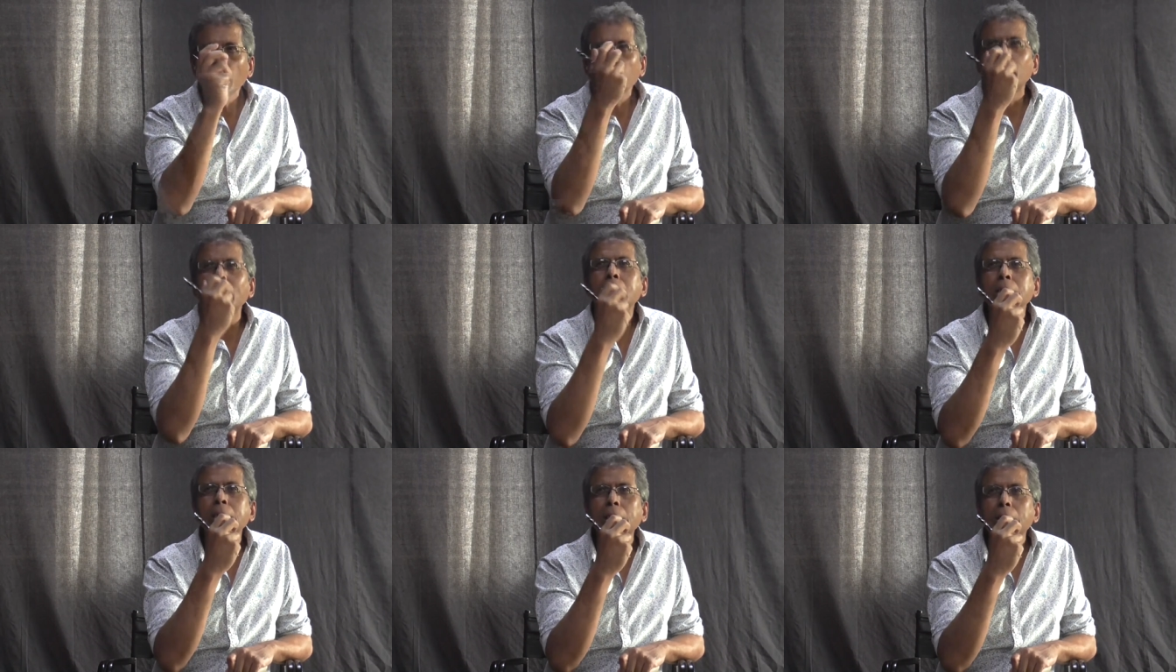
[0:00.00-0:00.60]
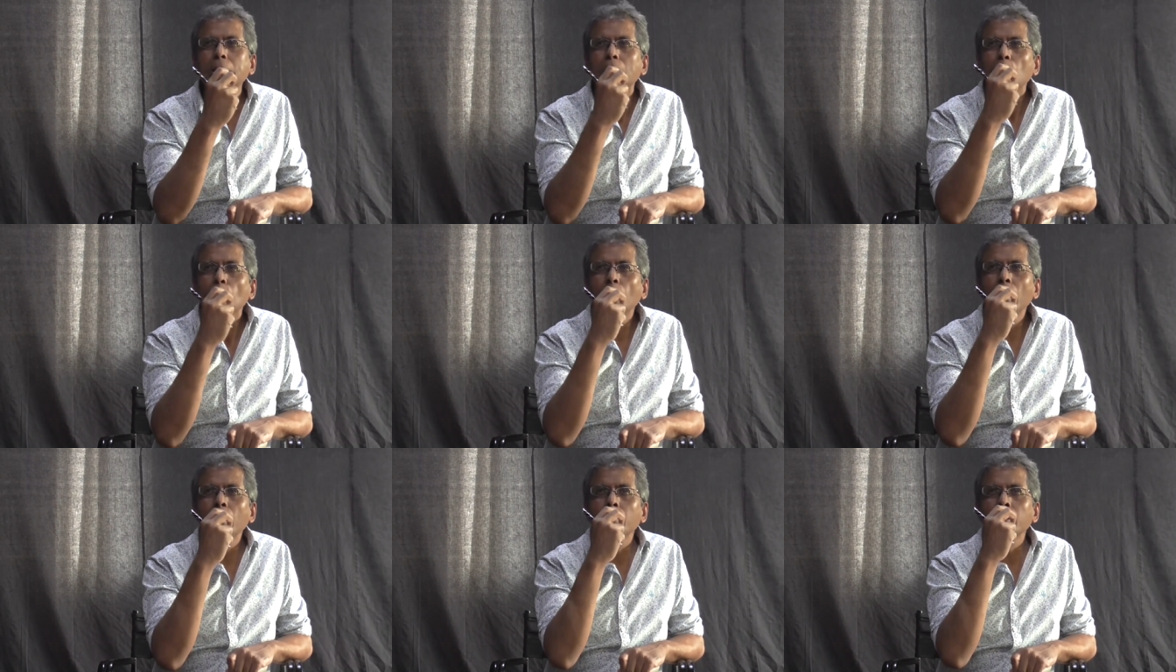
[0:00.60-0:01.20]
not like bhakti
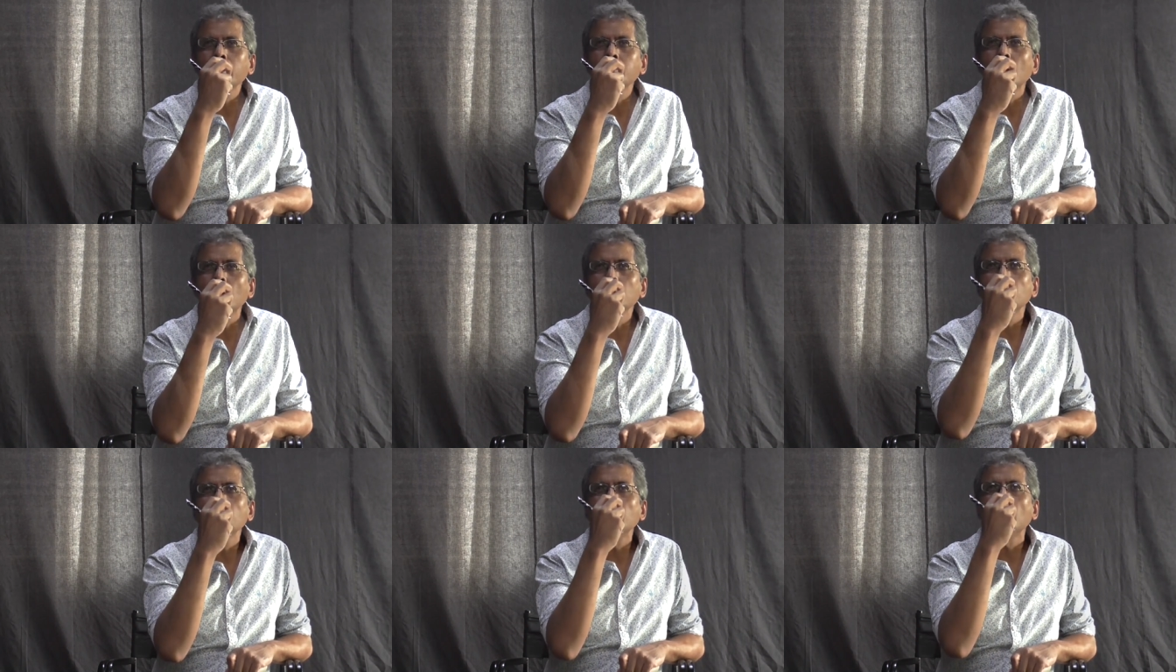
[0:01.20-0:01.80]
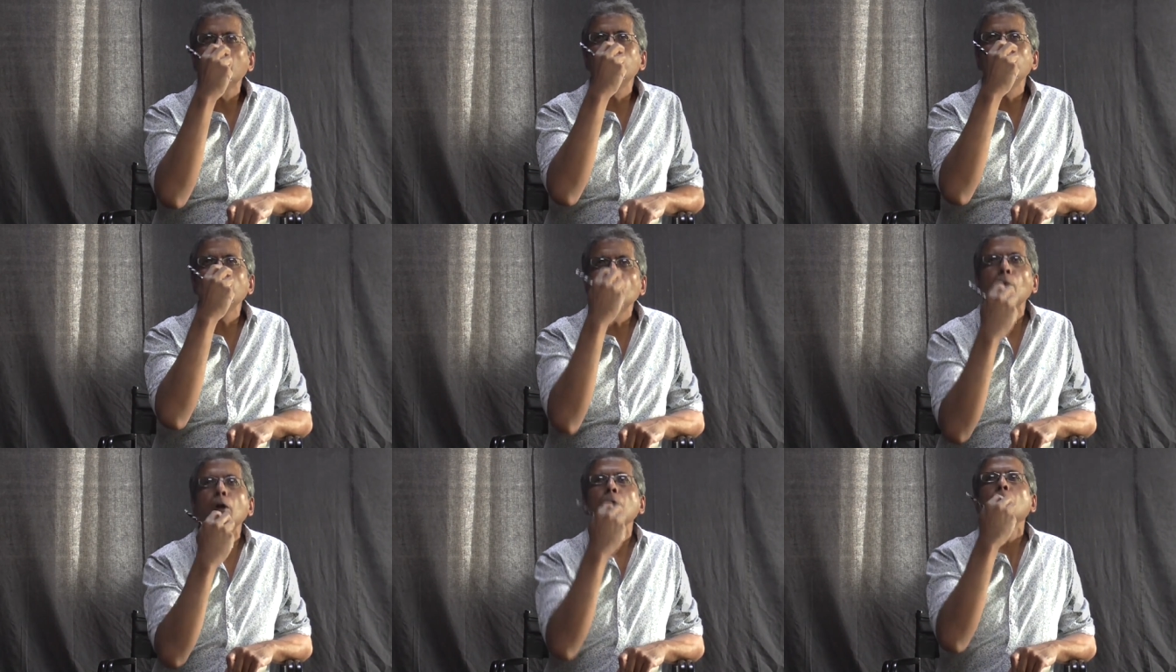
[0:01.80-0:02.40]
where there is a kind of
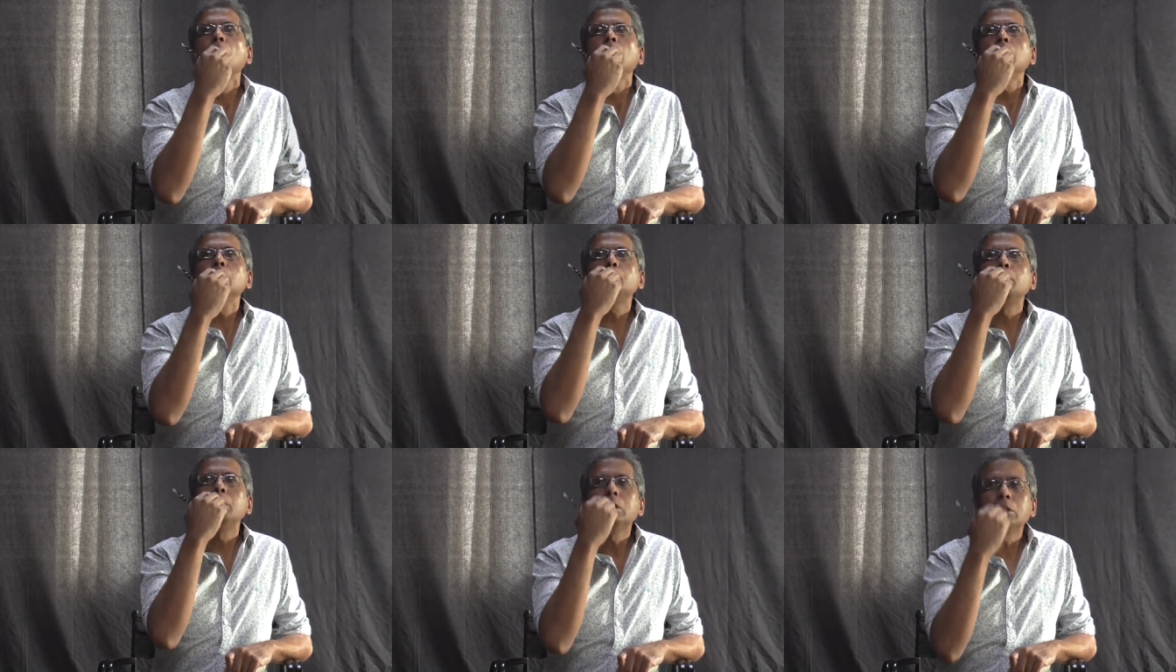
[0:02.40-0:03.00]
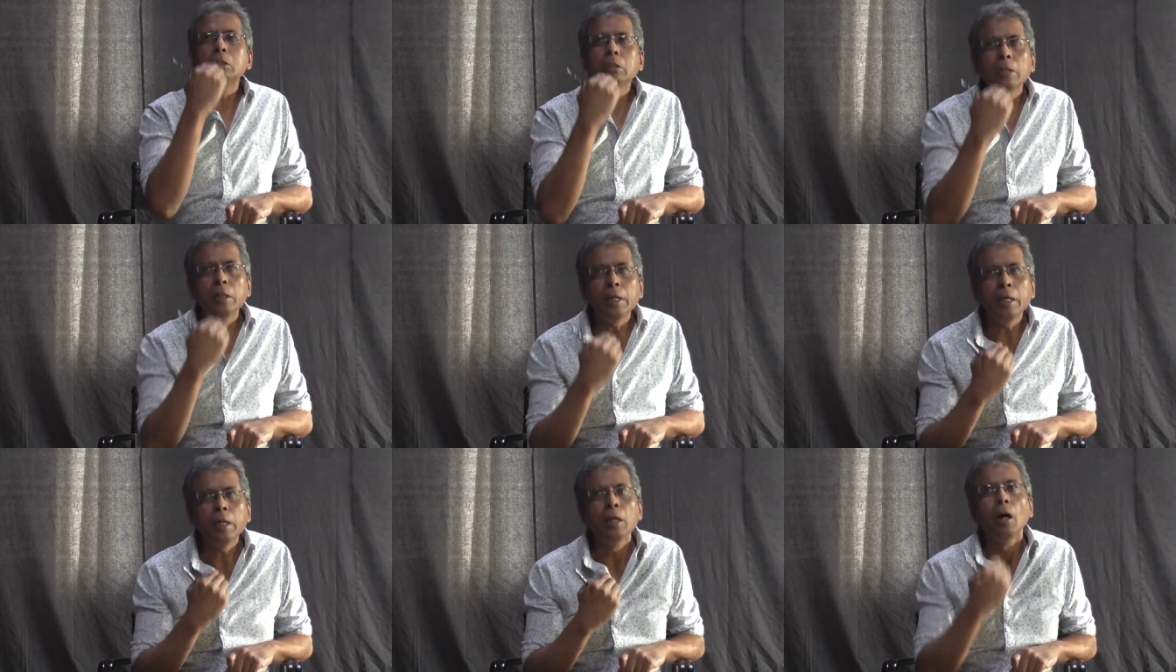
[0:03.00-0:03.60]
everyone is
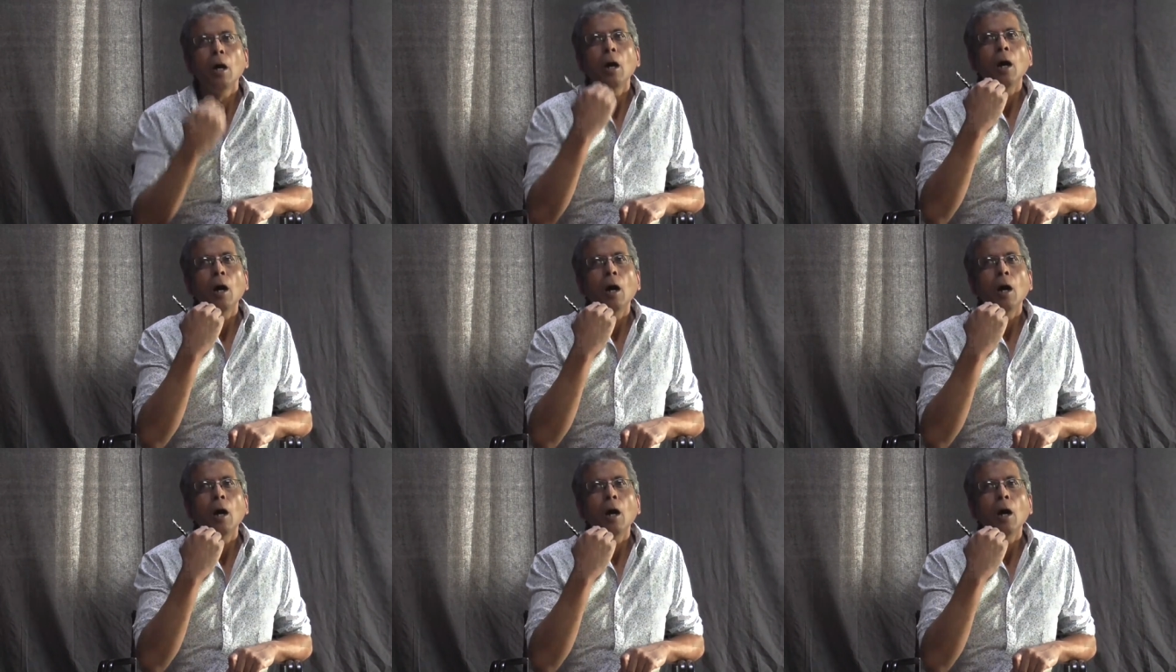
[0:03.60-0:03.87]
personally